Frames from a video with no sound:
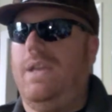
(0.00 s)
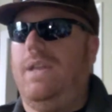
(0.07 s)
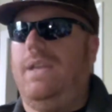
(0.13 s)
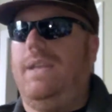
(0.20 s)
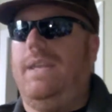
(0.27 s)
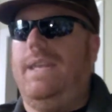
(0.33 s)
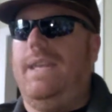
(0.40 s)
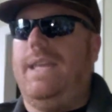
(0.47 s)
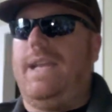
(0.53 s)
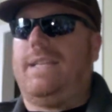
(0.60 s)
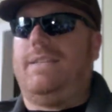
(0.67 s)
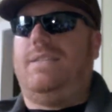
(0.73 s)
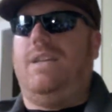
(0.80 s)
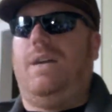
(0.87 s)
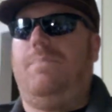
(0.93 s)

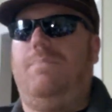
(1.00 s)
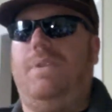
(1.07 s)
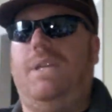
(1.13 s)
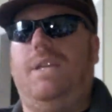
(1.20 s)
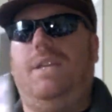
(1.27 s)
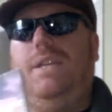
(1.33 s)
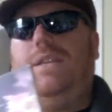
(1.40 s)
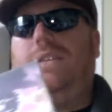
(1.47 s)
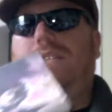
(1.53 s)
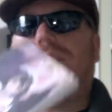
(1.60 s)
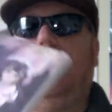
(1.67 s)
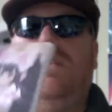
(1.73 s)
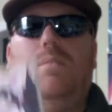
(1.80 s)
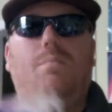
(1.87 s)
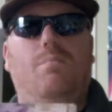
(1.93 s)
Next up is
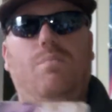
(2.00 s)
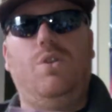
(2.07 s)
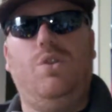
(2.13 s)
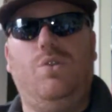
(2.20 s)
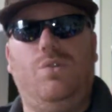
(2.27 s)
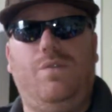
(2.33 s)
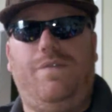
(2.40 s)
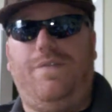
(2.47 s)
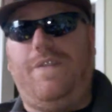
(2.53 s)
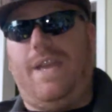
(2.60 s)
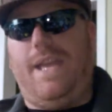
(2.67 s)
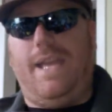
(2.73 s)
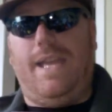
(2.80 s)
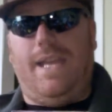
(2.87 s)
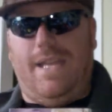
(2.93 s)
Moon
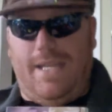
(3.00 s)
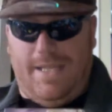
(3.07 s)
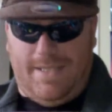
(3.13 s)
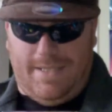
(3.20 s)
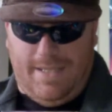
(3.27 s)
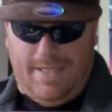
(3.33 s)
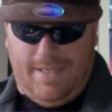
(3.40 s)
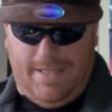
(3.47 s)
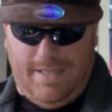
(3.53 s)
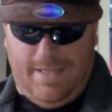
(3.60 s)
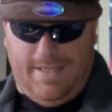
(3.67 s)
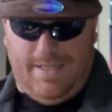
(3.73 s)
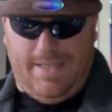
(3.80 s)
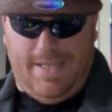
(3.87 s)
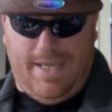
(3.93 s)
Phase. This
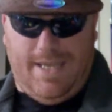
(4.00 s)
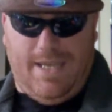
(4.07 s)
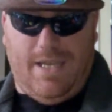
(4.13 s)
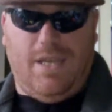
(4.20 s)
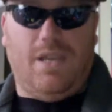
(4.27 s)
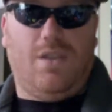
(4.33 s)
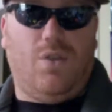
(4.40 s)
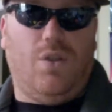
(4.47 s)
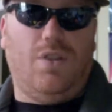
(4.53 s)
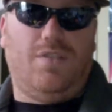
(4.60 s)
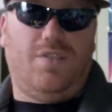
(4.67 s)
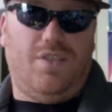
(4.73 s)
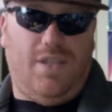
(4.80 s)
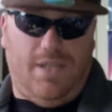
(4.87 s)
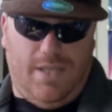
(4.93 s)
is, of
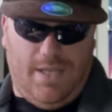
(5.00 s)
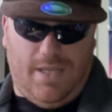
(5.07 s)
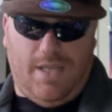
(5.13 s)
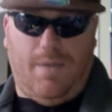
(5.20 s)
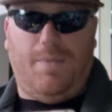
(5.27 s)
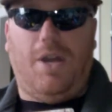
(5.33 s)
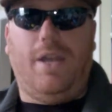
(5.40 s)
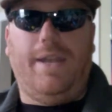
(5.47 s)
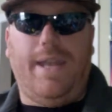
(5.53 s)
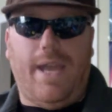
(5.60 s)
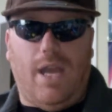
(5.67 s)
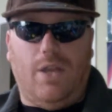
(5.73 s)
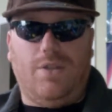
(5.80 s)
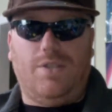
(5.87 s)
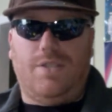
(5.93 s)
course, come on
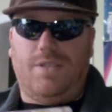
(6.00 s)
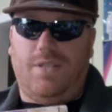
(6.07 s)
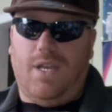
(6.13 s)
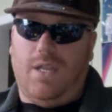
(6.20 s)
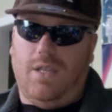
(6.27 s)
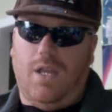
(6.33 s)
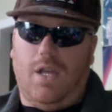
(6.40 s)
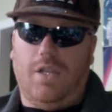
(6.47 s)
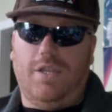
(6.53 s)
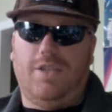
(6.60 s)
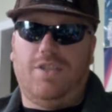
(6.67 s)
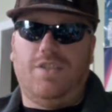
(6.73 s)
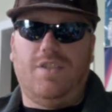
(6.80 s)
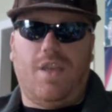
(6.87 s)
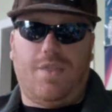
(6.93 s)
now, she's not Loli.
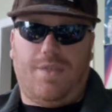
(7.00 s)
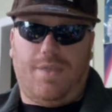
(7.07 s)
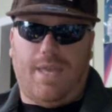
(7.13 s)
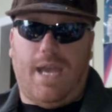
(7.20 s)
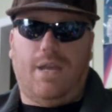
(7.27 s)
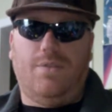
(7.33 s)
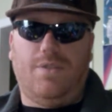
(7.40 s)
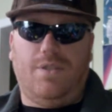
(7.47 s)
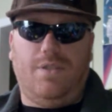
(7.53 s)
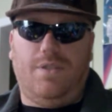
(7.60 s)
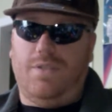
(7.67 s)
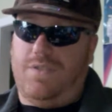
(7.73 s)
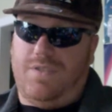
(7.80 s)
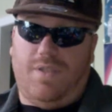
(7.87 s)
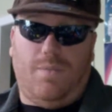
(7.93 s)
She's
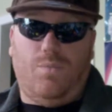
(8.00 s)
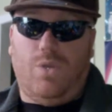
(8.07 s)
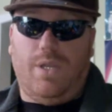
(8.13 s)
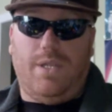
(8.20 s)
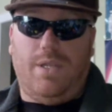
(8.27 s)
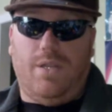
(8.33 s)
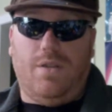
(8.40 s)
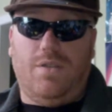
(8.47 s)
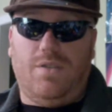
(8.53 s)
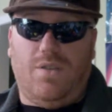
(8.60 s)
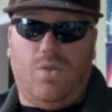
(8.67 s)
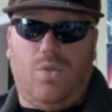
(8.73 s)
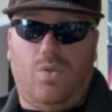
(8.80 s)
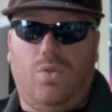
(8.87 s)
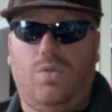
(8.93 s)
1,000 somewhat years
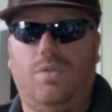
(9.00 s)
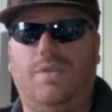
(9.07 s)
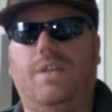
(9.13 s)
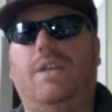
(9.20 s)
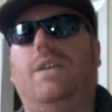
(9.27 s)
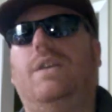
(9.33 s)
old.